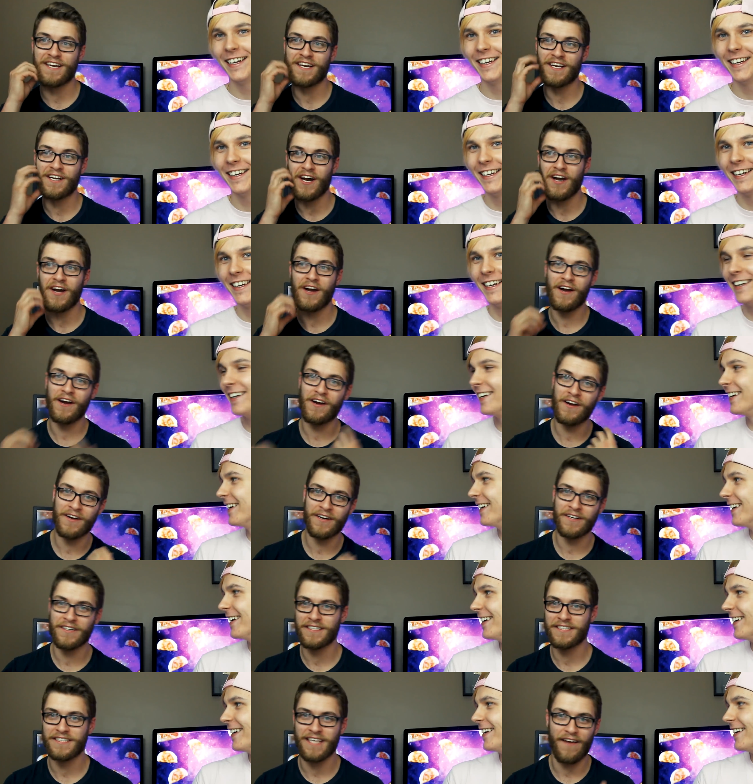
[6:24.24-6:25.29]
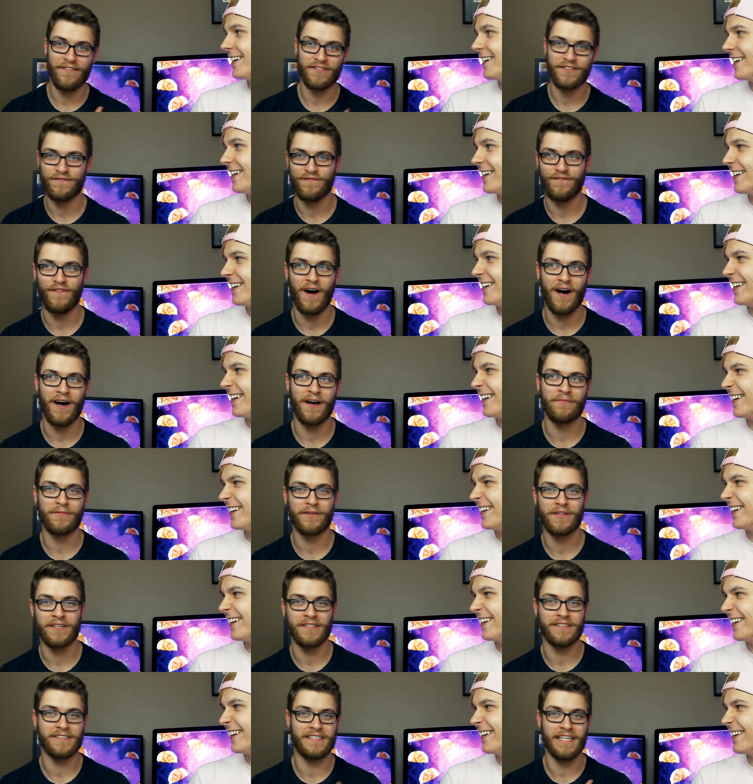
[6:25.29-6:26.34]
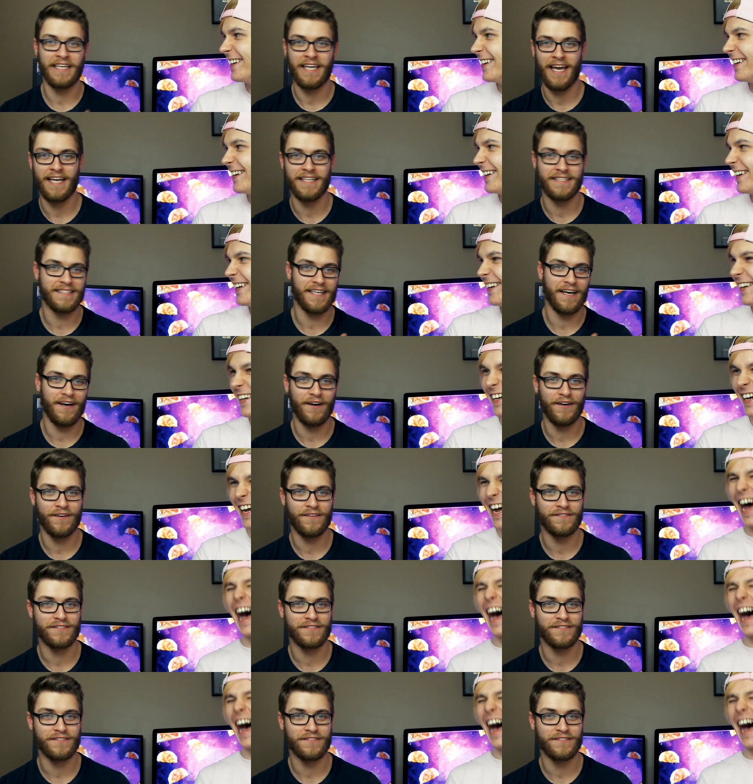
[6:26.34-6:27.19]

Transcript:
Speaker 1: You can go and just have some fun with your dickhead selves.